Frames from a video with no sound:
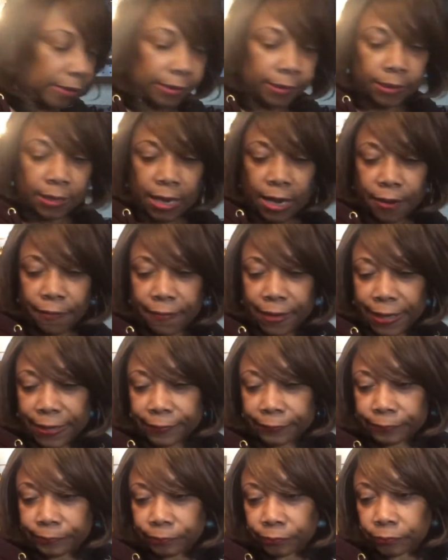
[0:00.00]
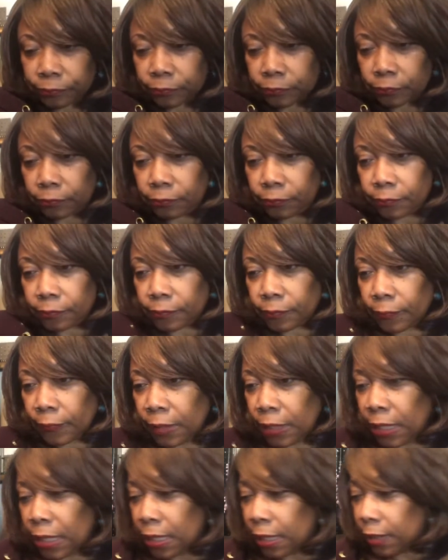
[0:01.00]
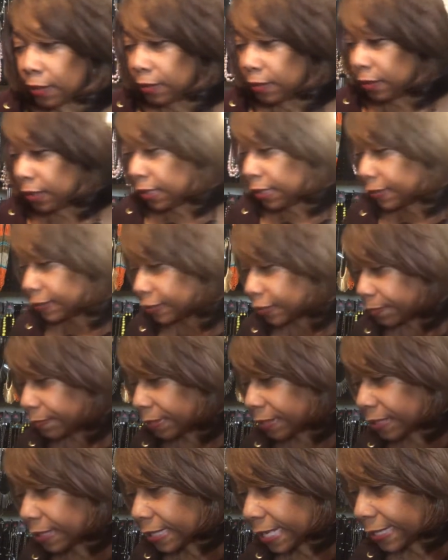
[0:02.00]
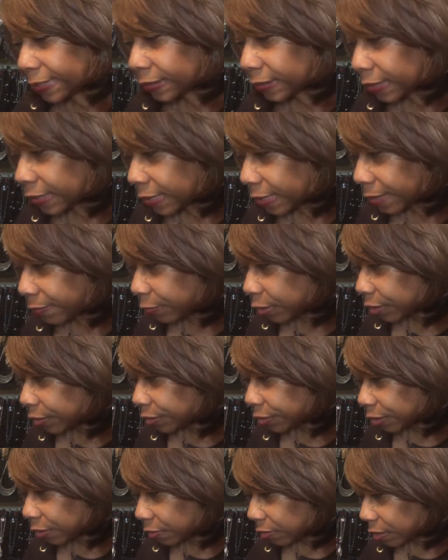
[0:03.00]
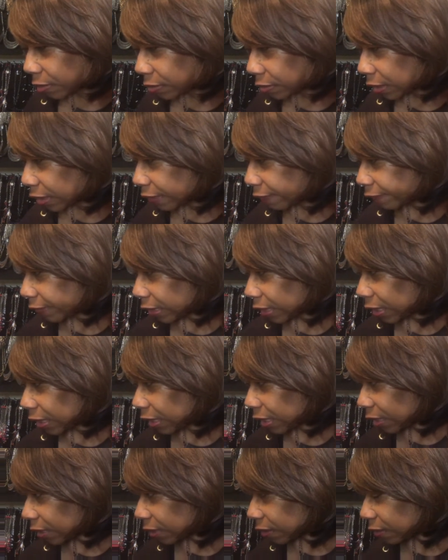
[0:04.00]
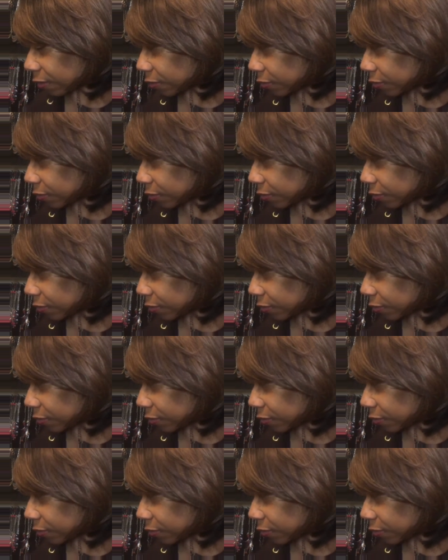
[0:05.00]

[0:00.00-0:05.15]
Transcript: All right. Excuse me. The next thing that I'm going to show this evening is...